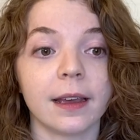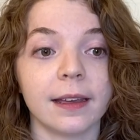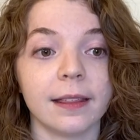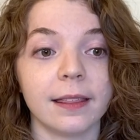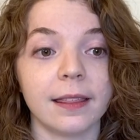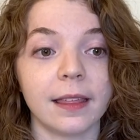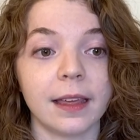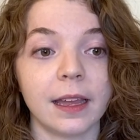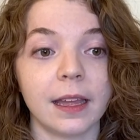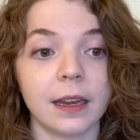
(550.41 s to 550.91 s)

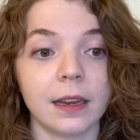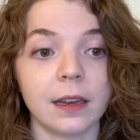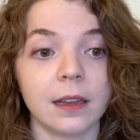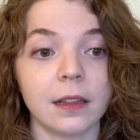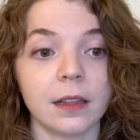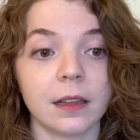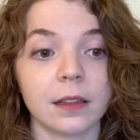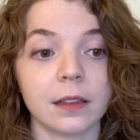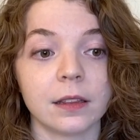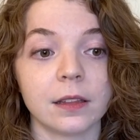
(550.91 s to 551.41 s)
And
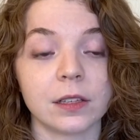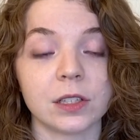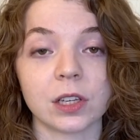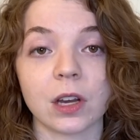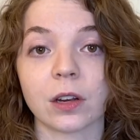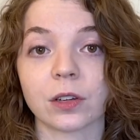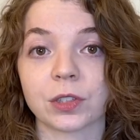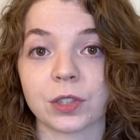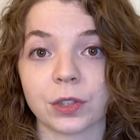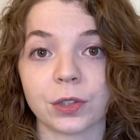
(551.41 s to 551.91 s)
then the
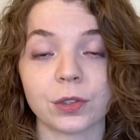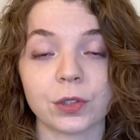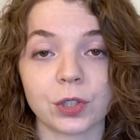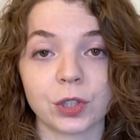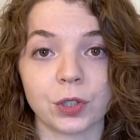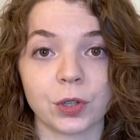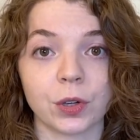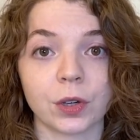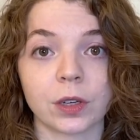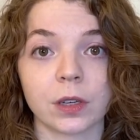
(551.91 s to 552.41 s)
doctor
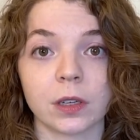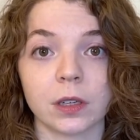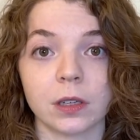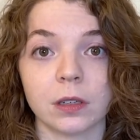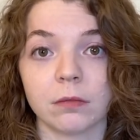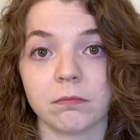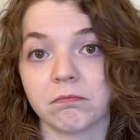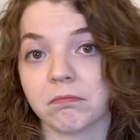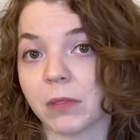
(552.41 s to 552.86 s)
took